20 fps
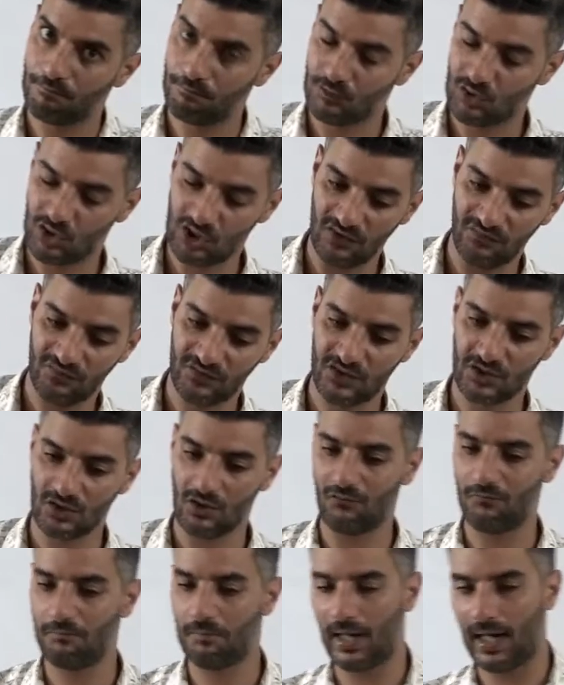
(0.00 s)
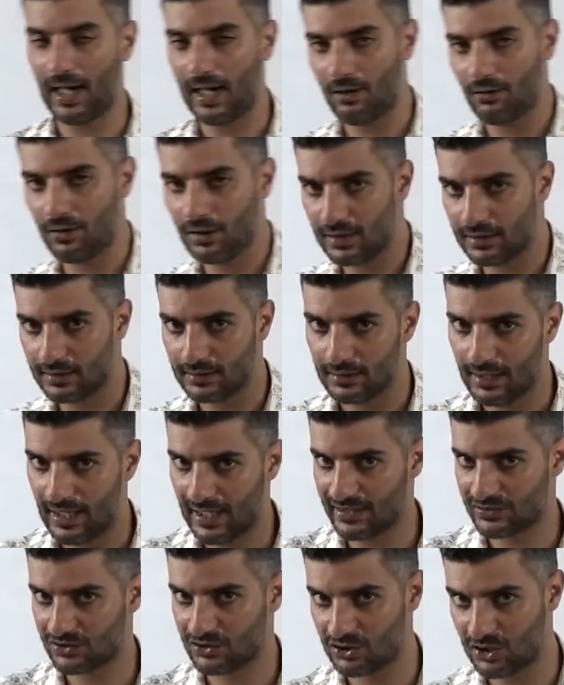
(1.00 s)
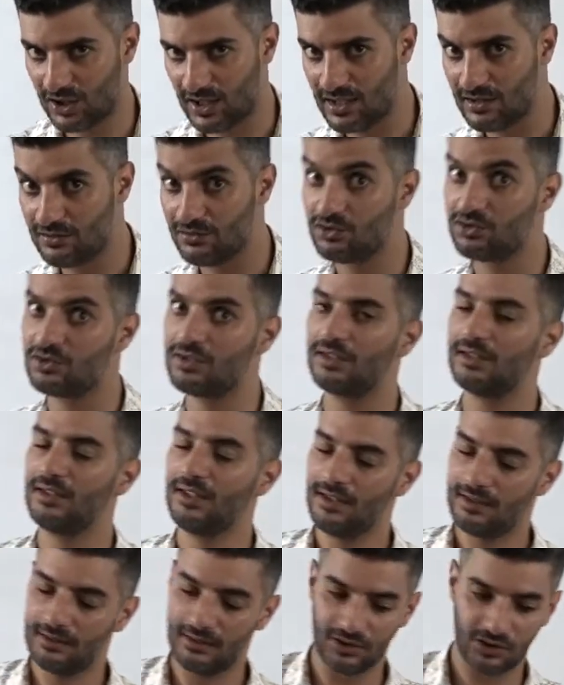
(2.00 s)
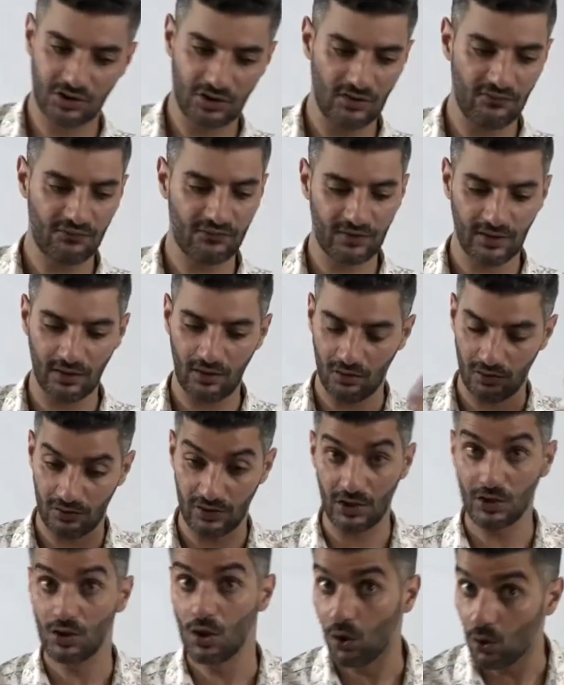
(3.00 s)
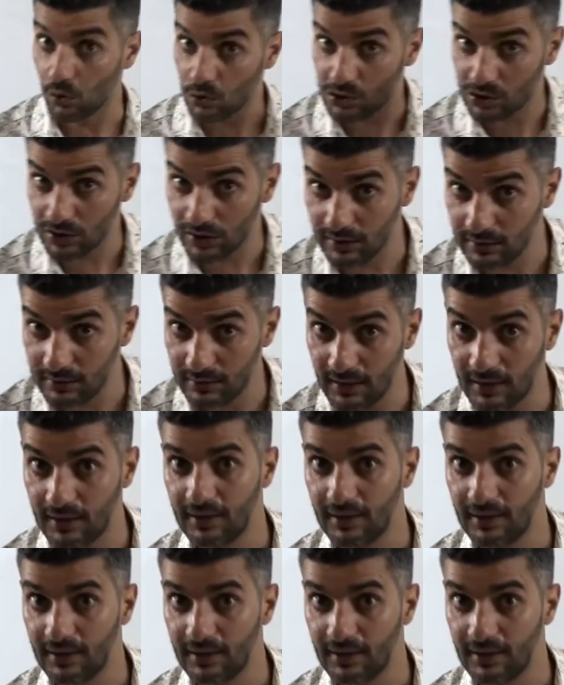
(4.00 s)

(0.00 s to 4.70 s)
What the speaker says: shifts of power has changed the shift or the notion